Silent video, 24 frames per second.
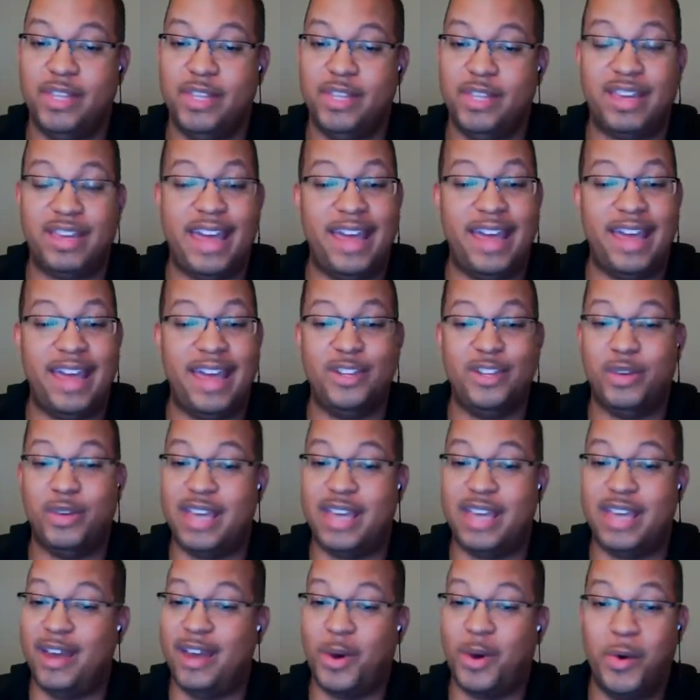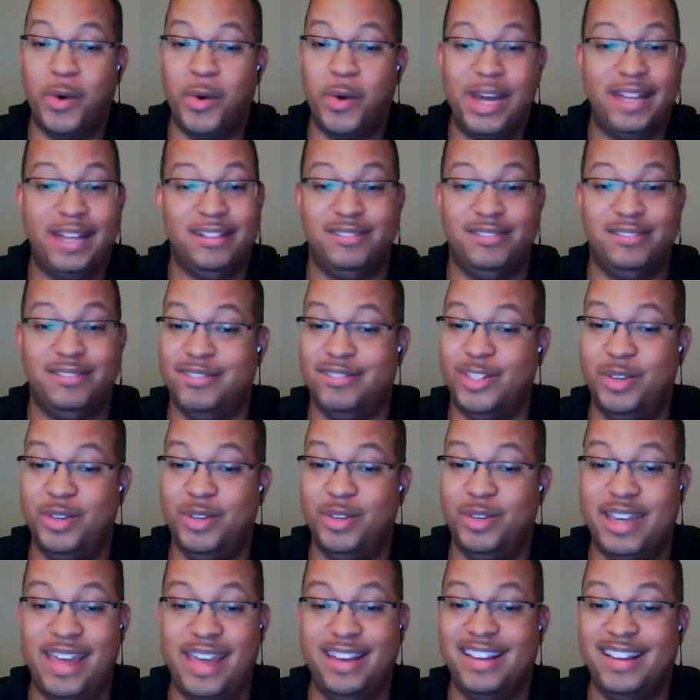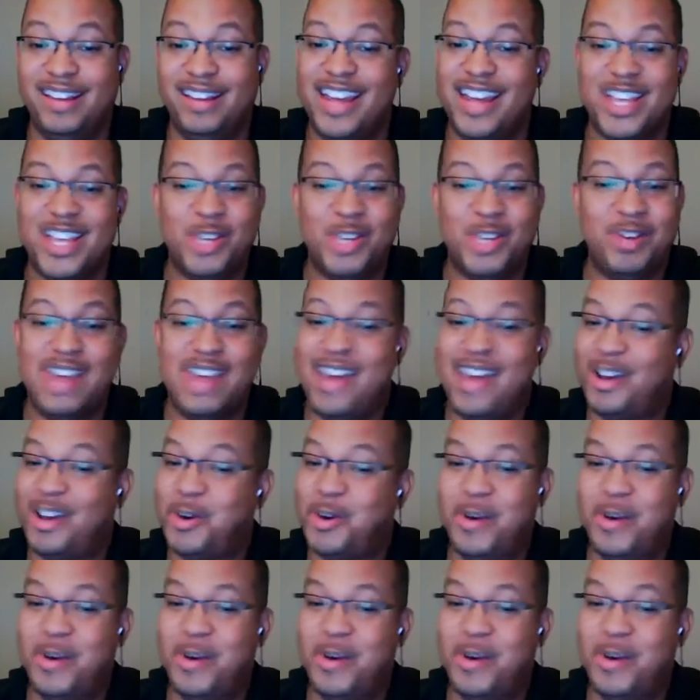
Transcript: You can't quit. You can't